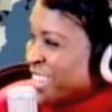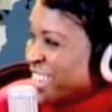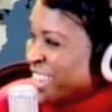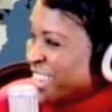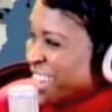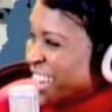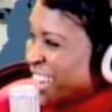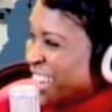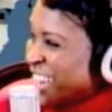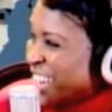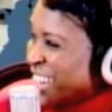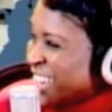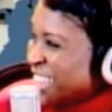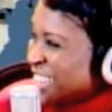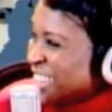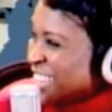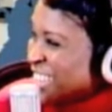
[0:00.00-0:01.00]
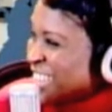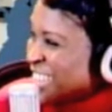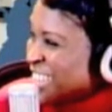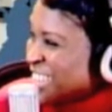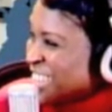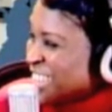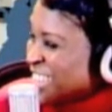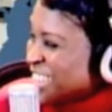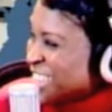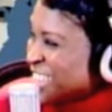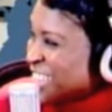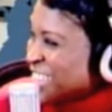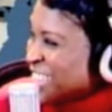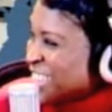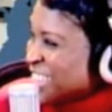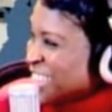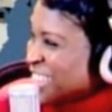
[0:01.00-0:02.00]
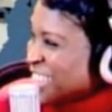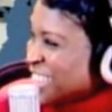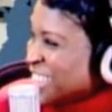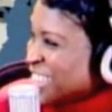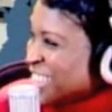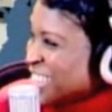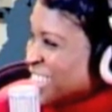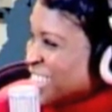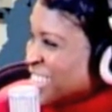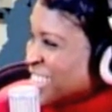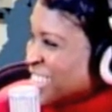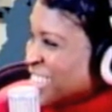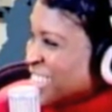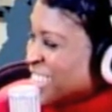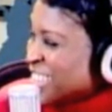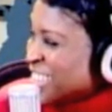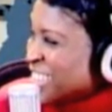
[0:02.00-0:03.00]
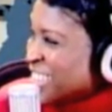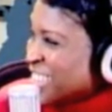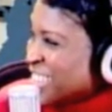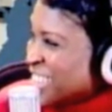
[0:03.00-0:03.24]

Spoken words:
This person isn't speaking.